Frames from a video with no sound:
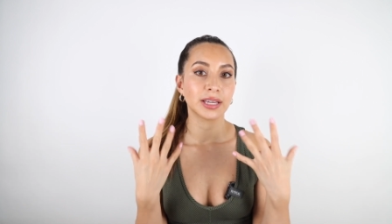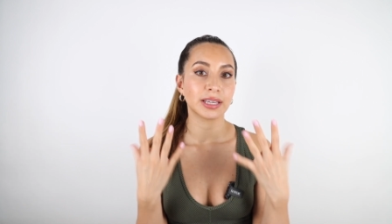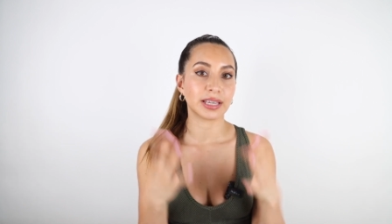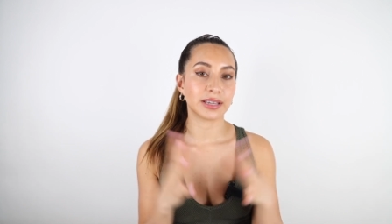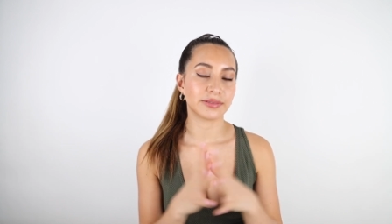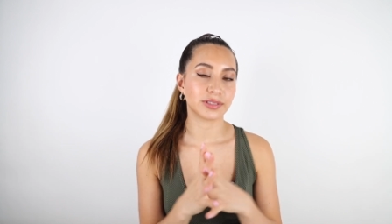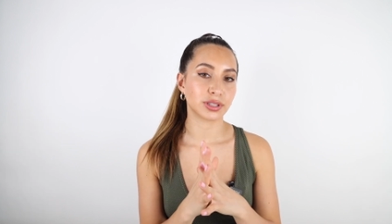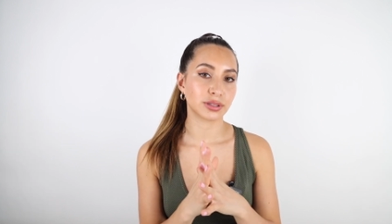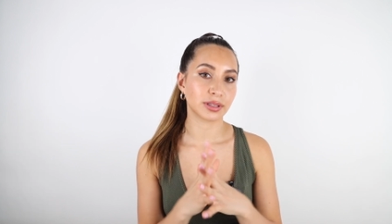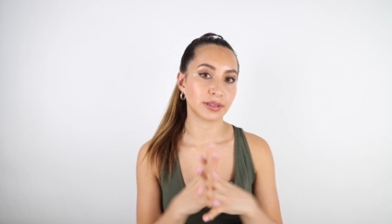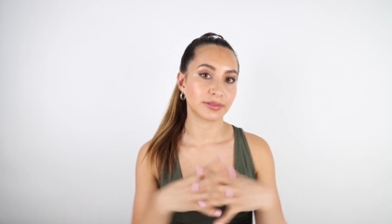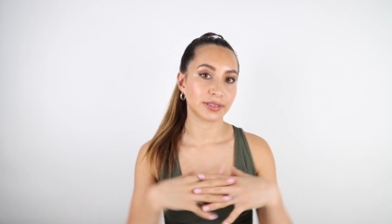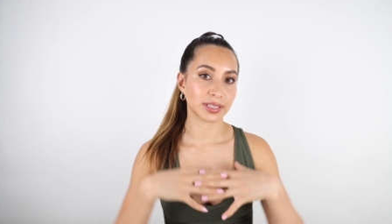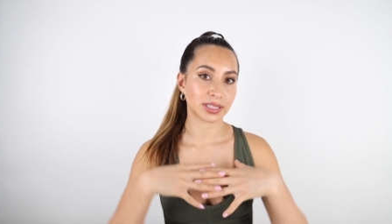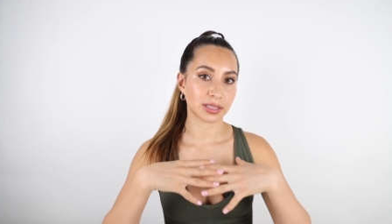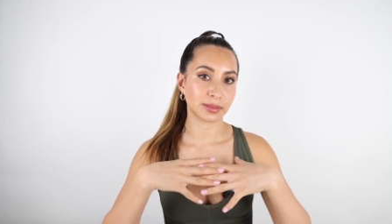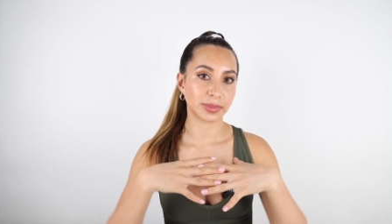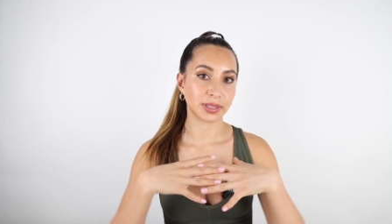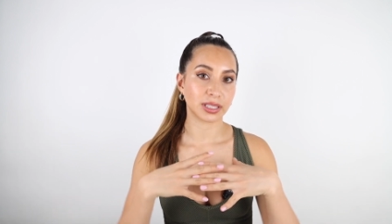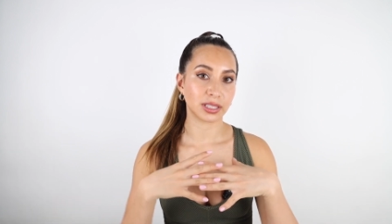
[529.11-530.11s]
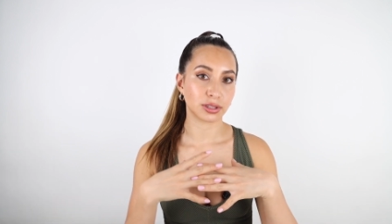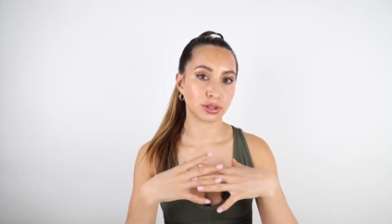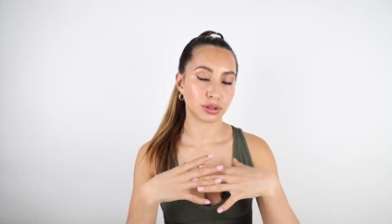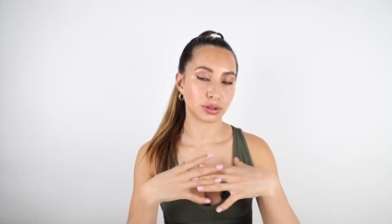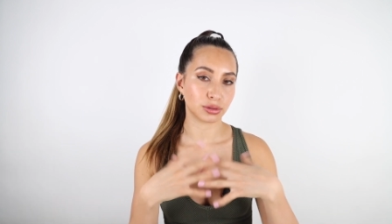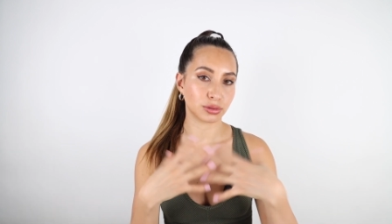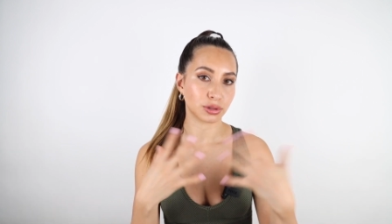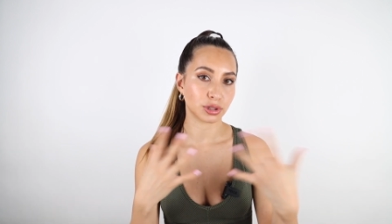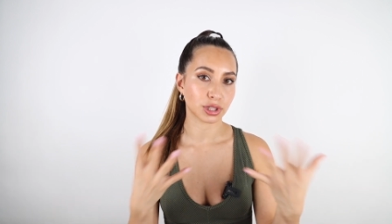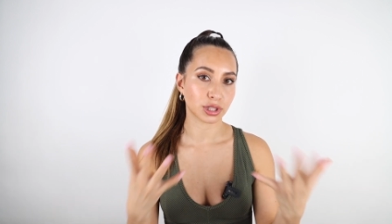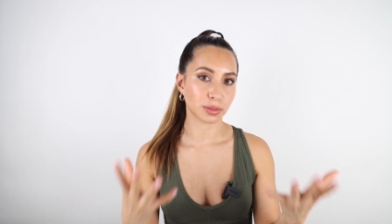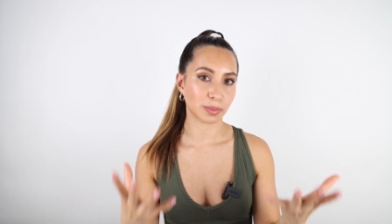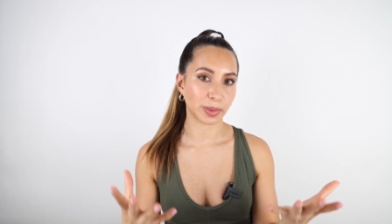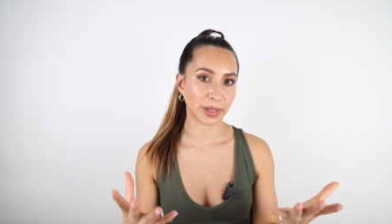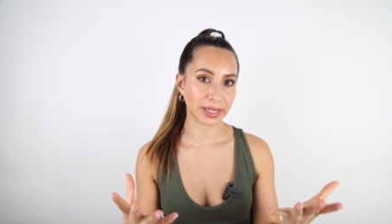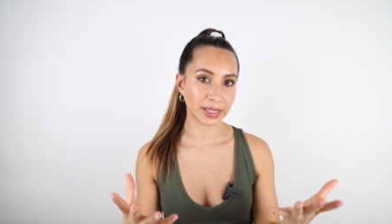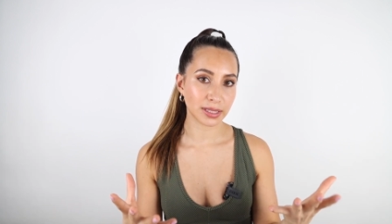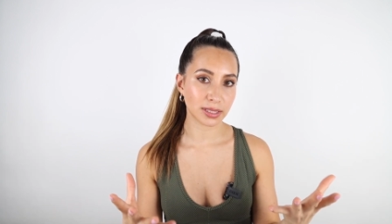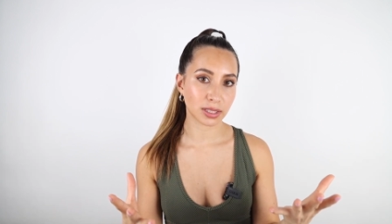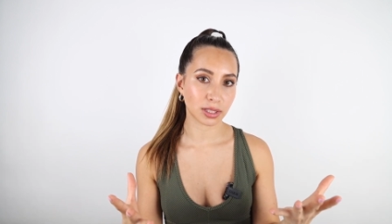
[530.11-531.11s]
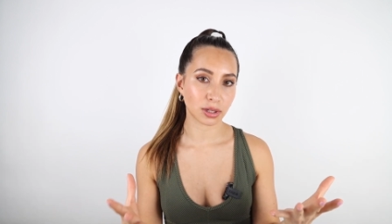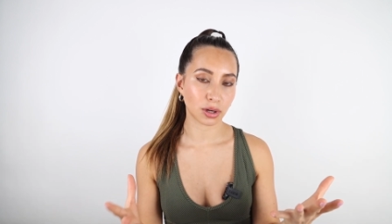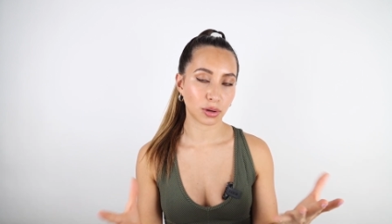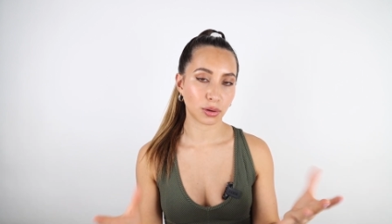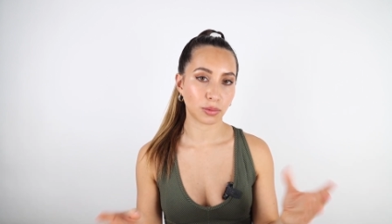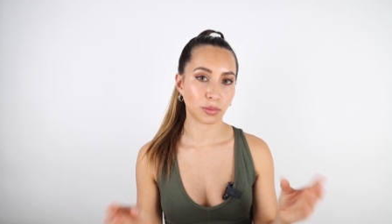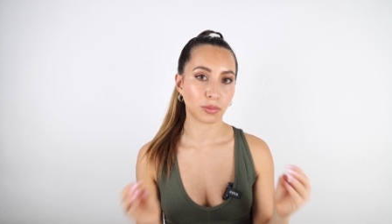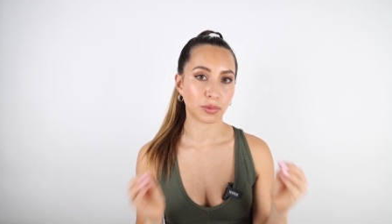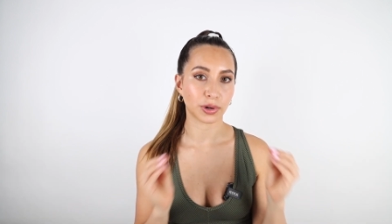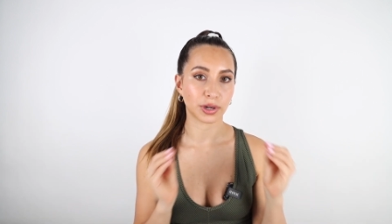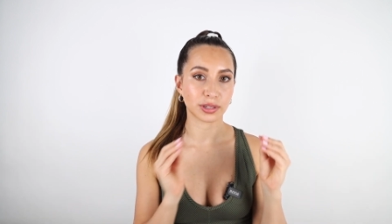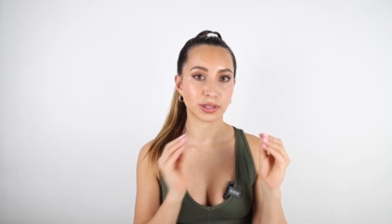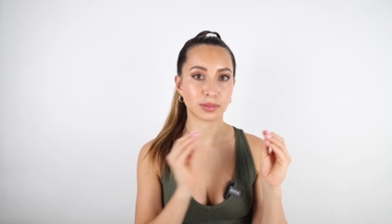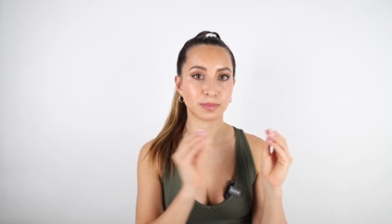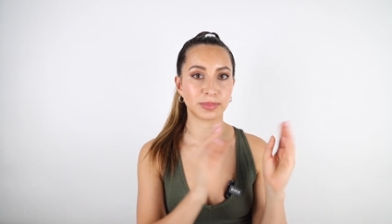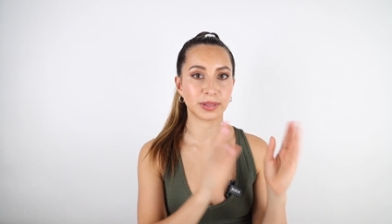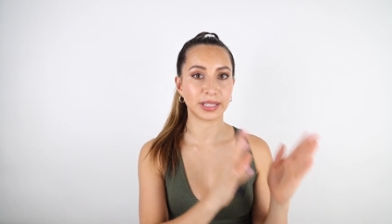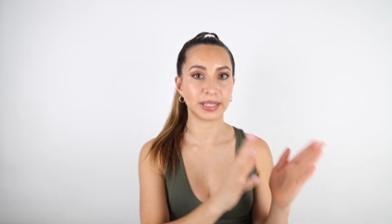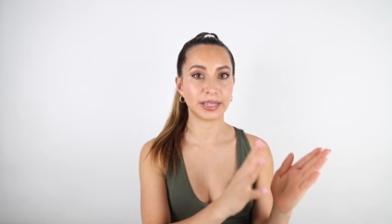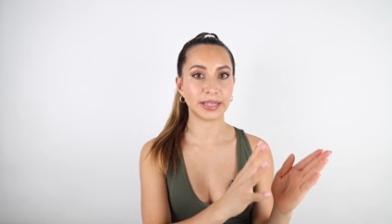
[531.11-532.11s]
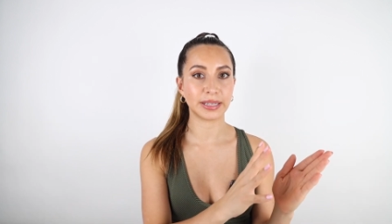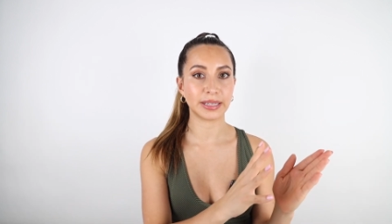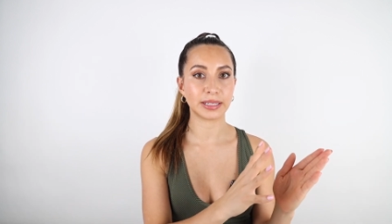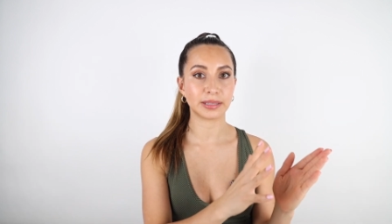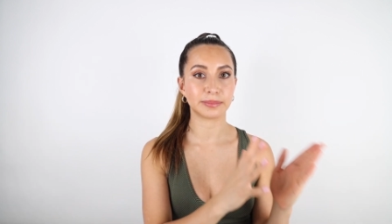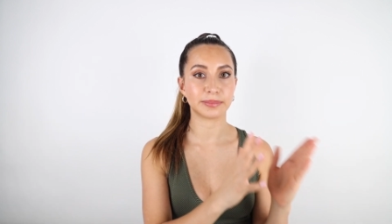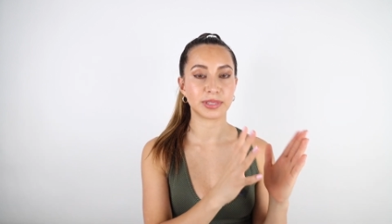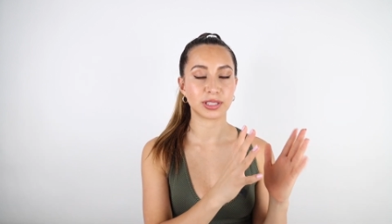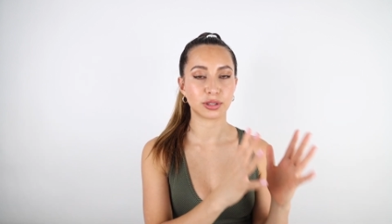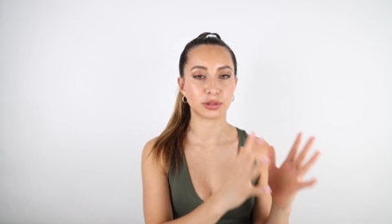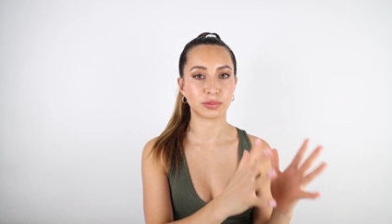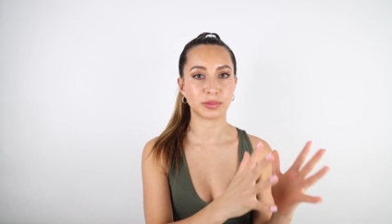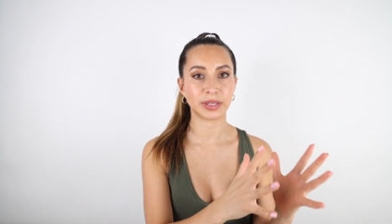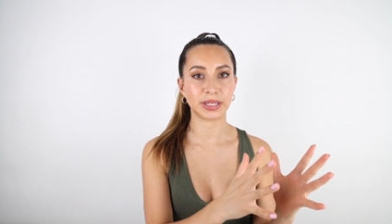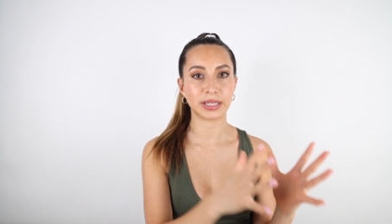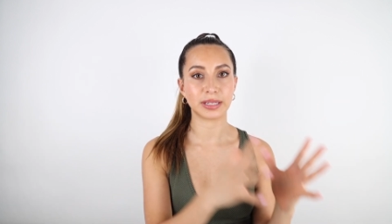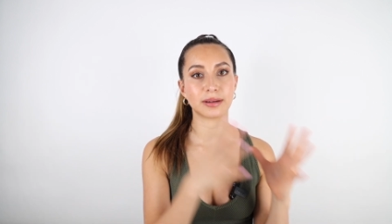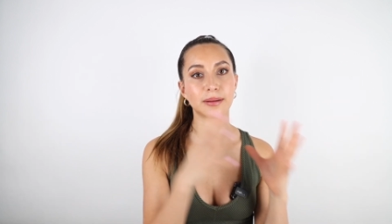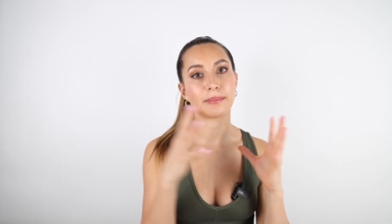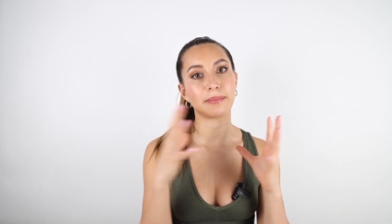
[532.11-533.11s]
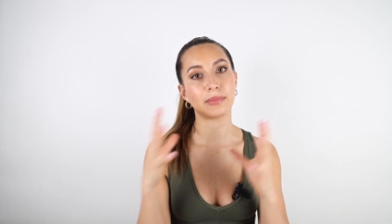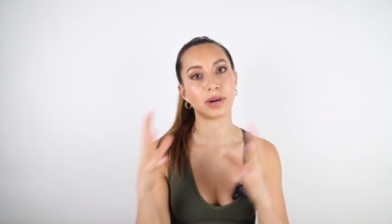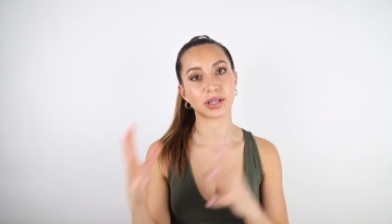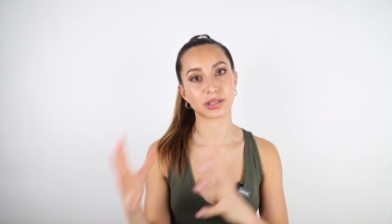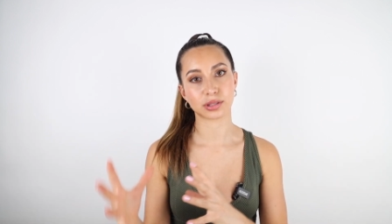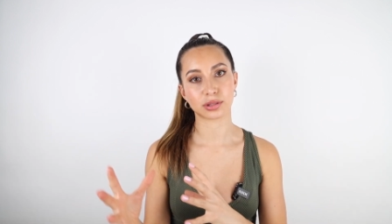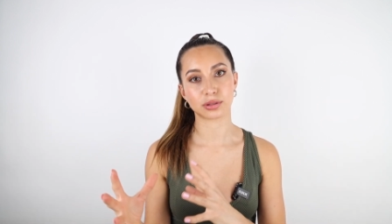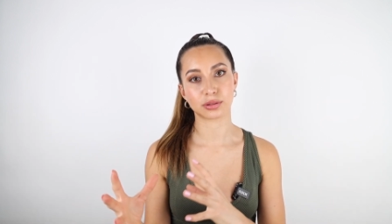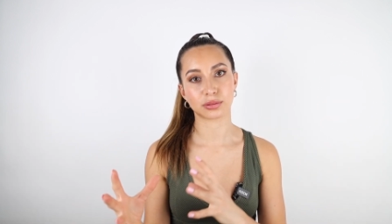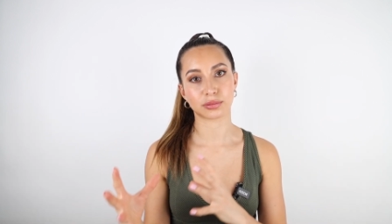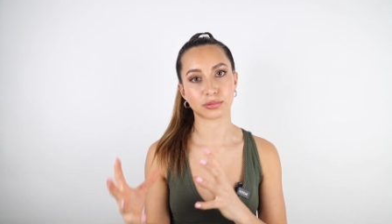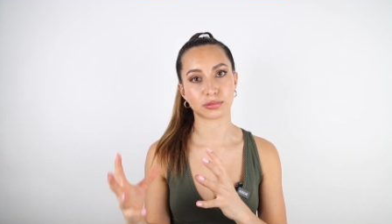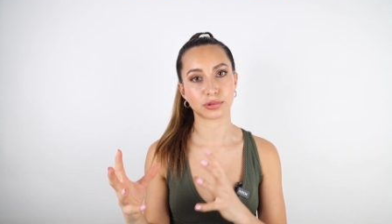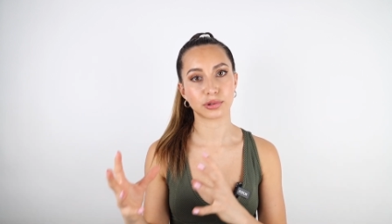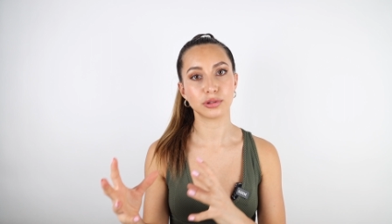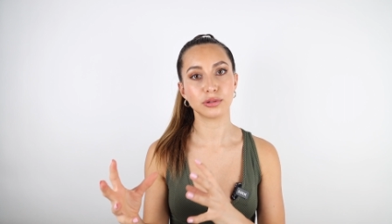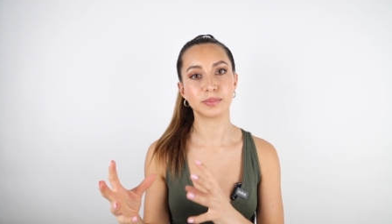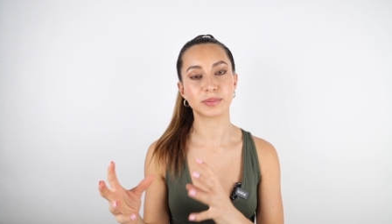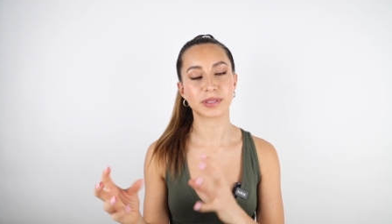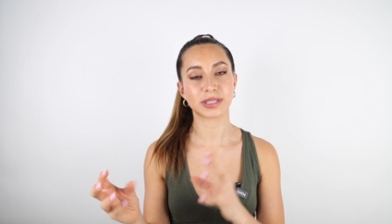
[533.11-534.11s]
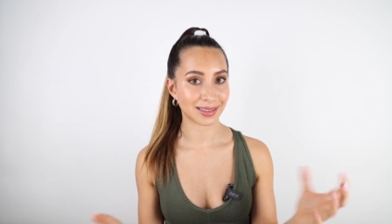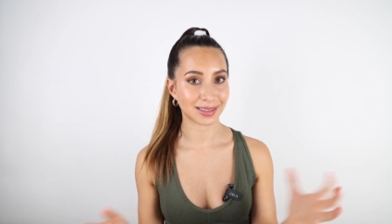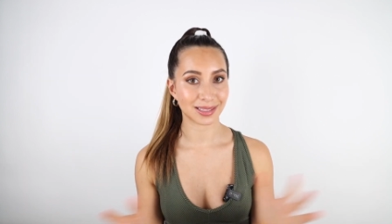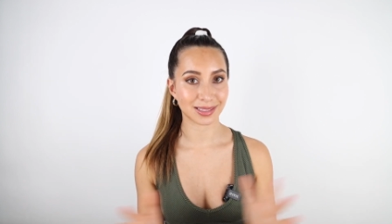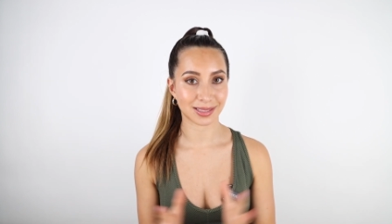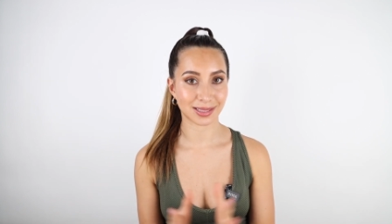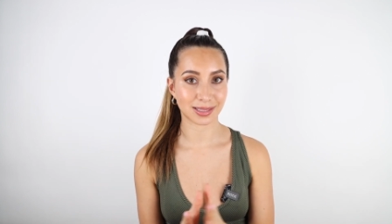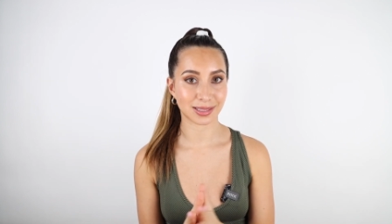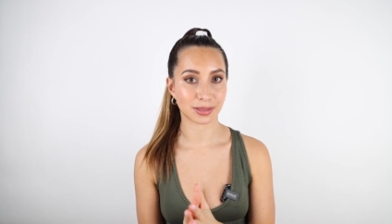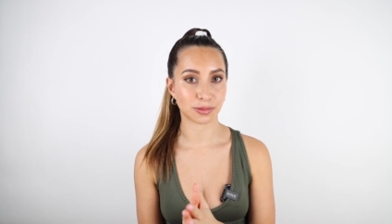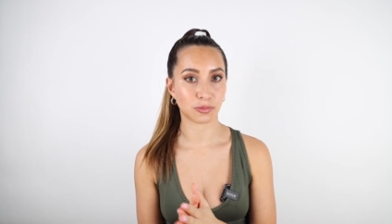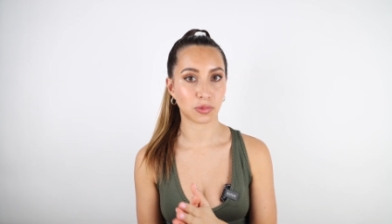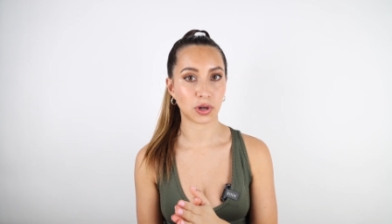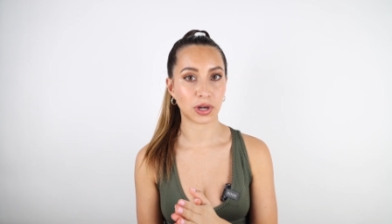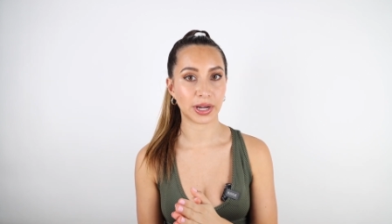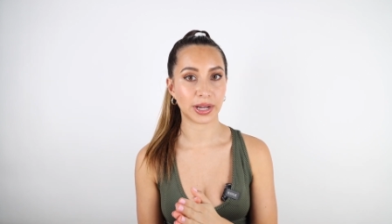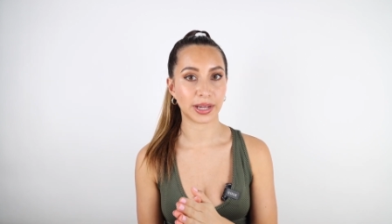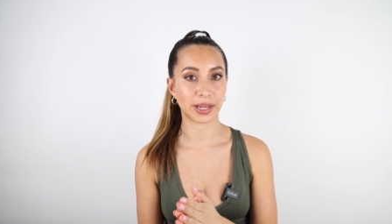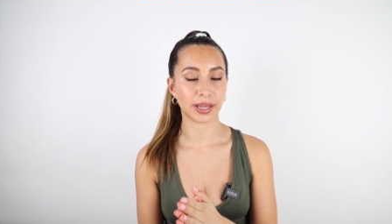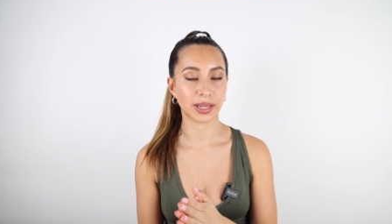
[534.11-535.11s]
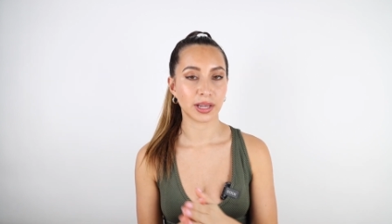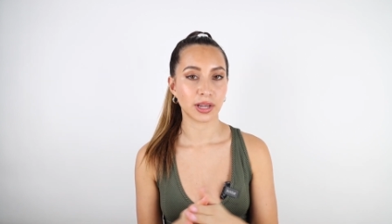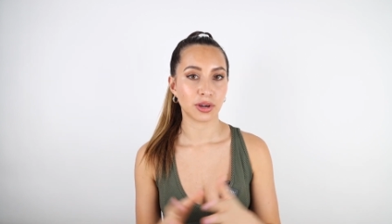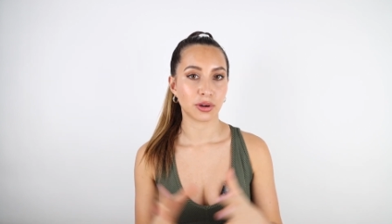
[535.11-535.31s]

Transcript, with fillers: gives you the flexibility to do your splits so we're splitting it between muscle groups and this is why